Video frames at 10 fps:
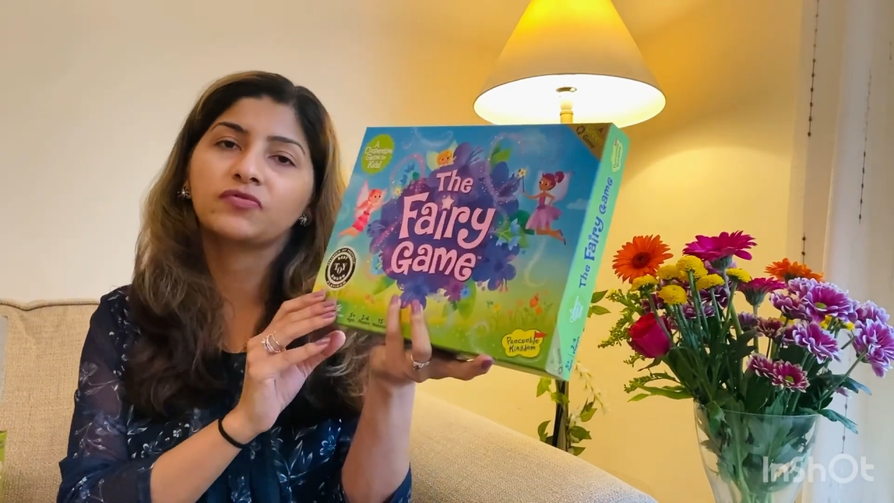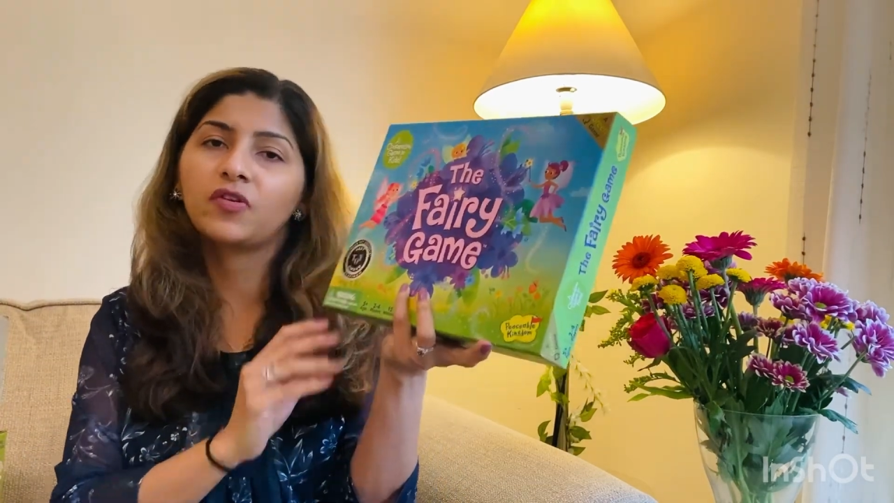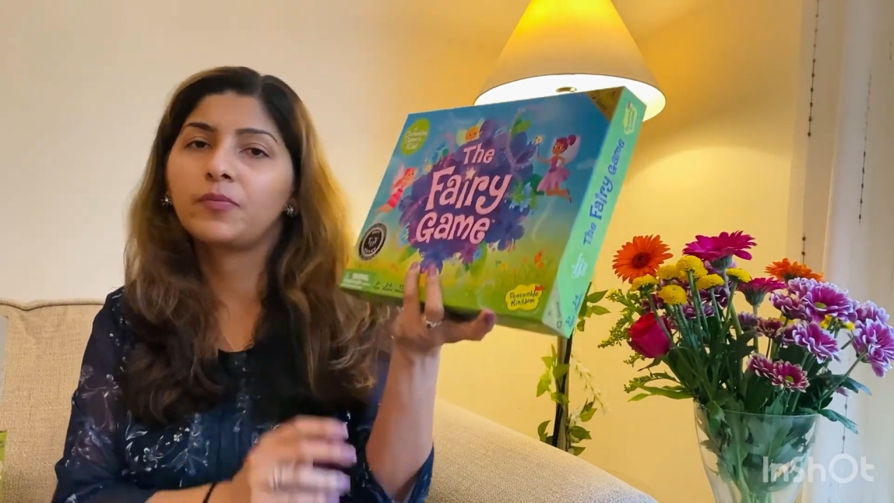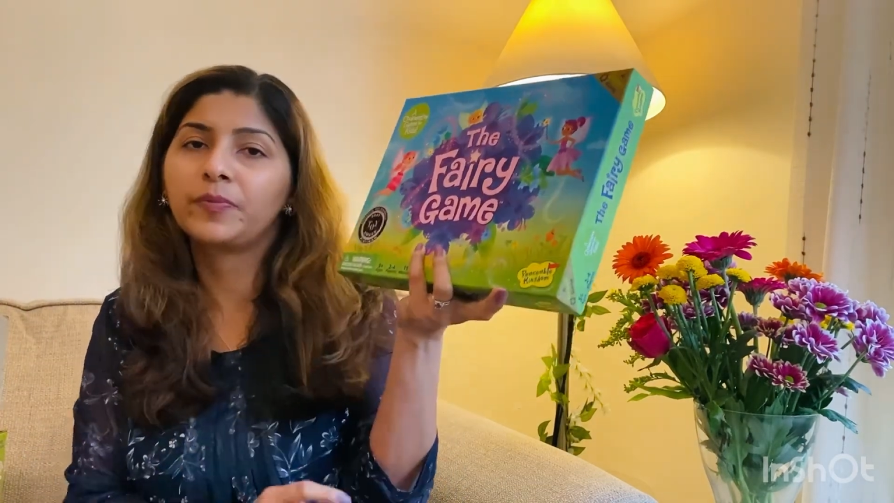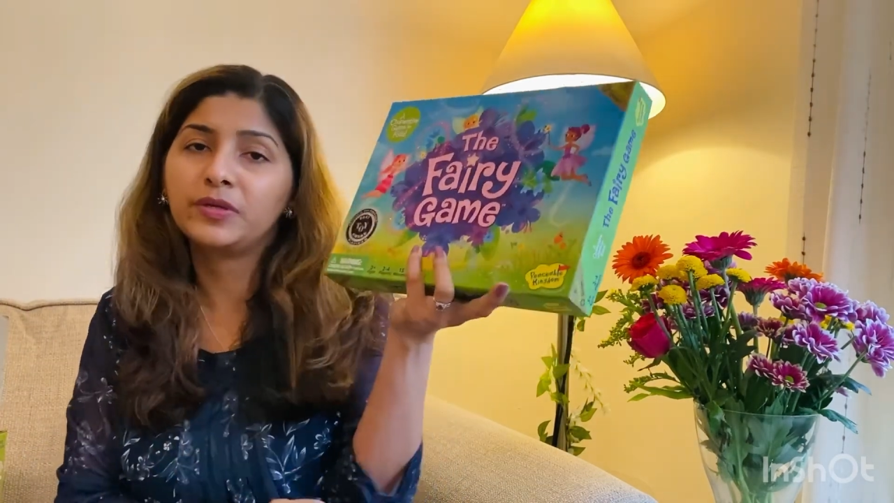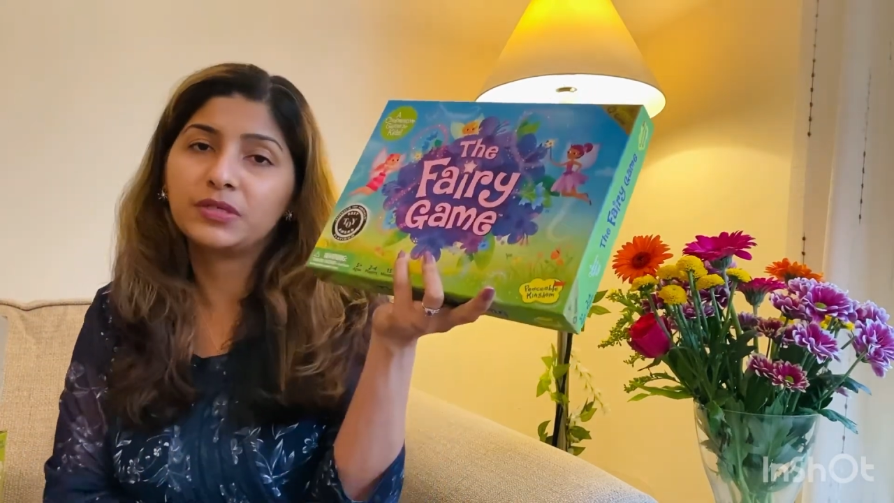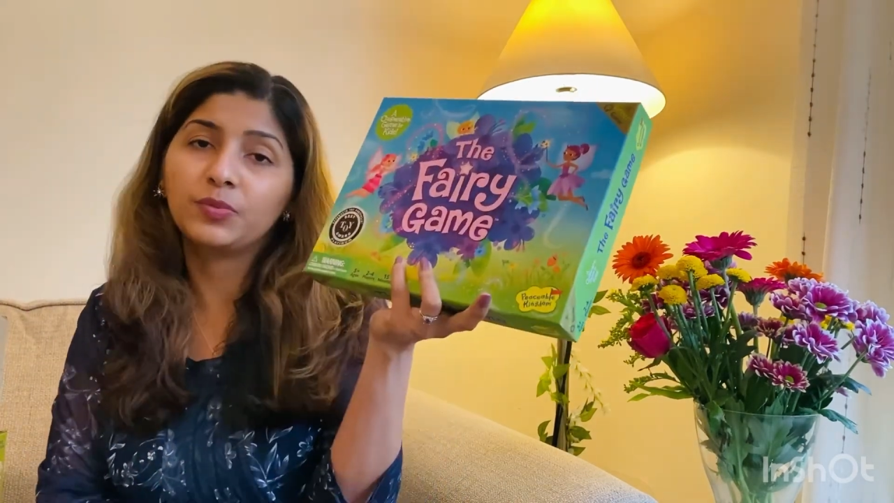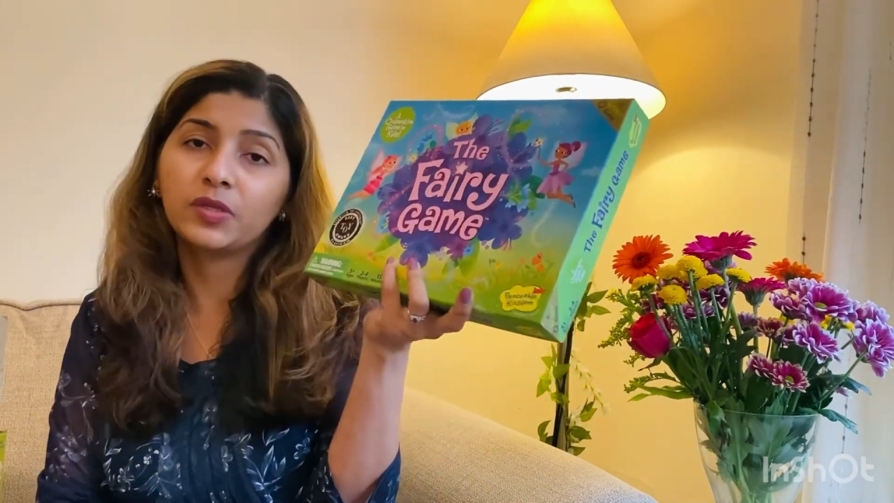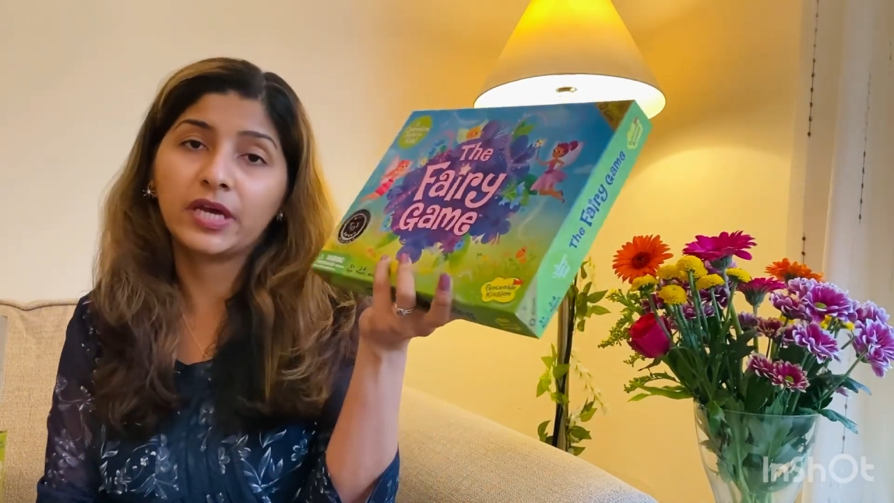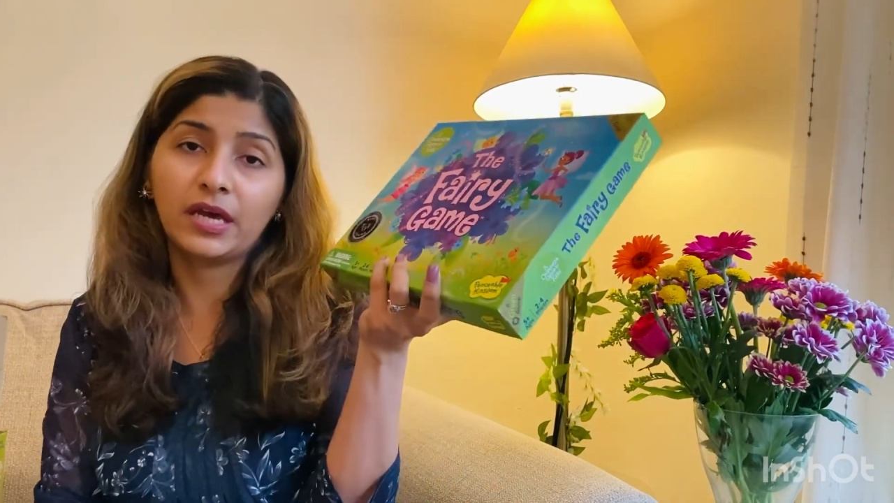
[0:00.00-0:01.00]
from
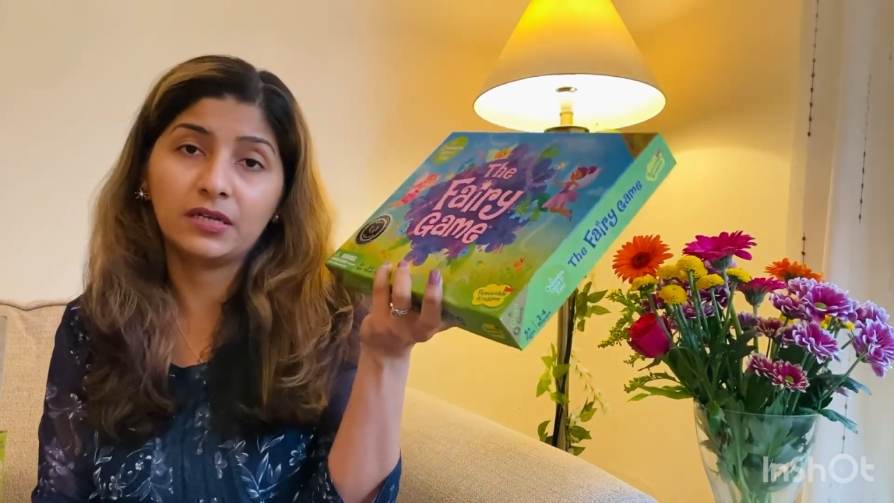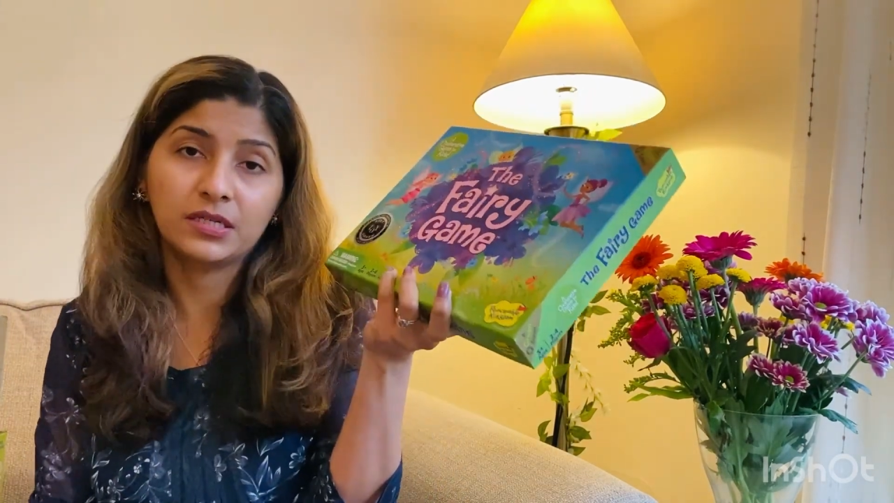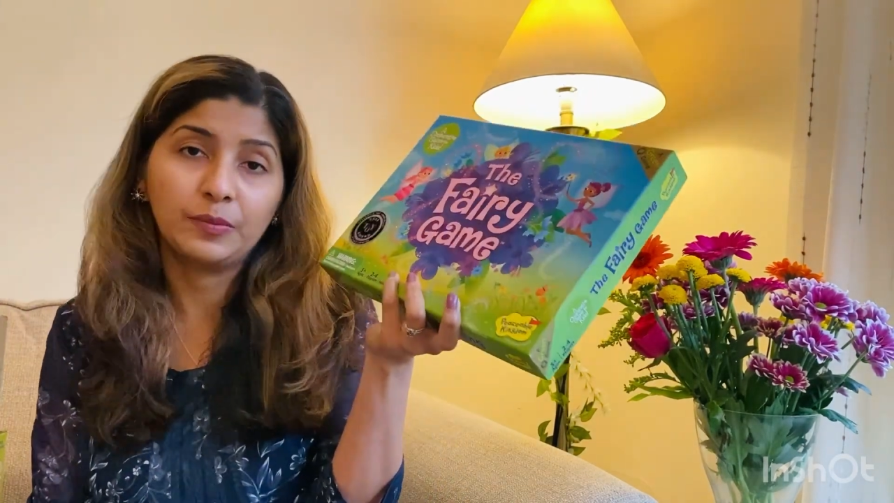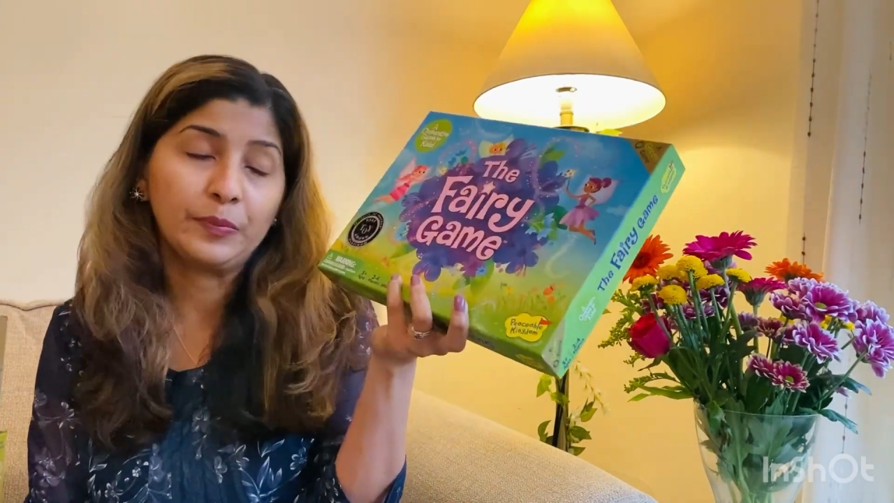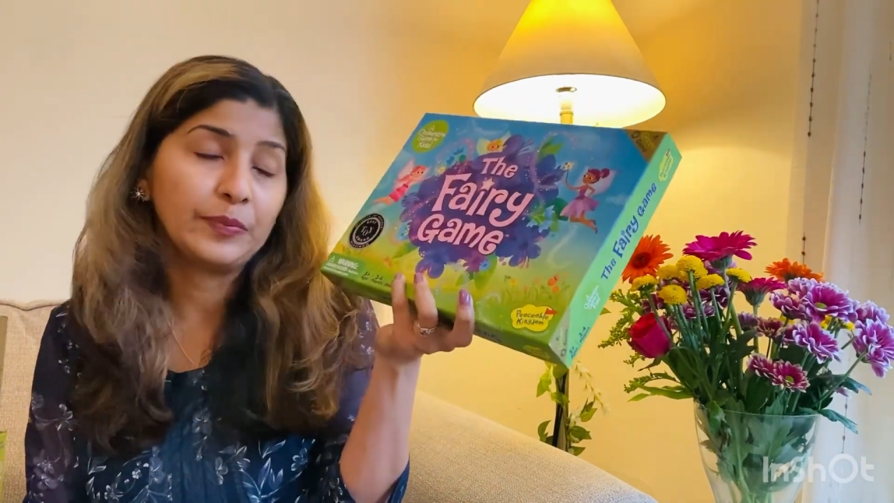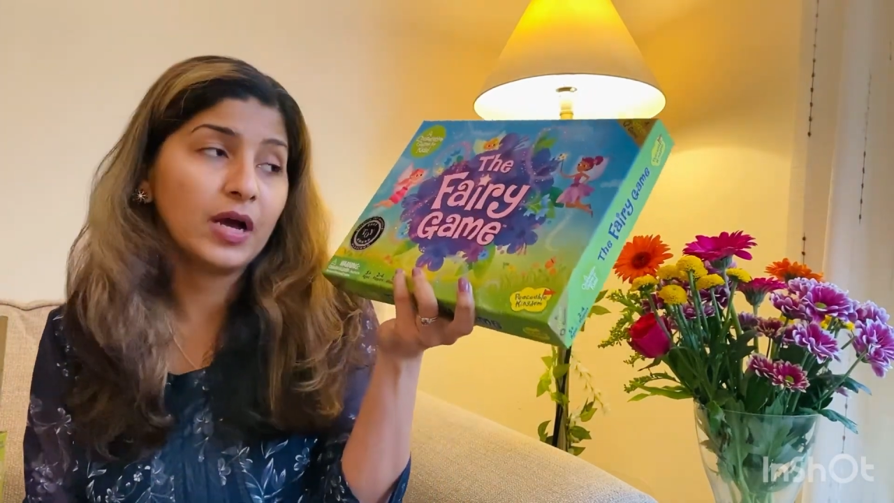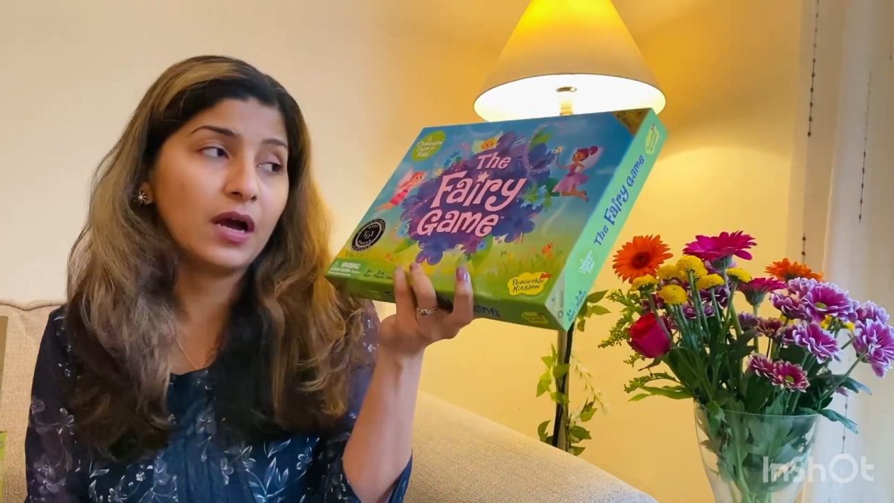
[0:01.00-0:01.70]
Peaceable Kingdom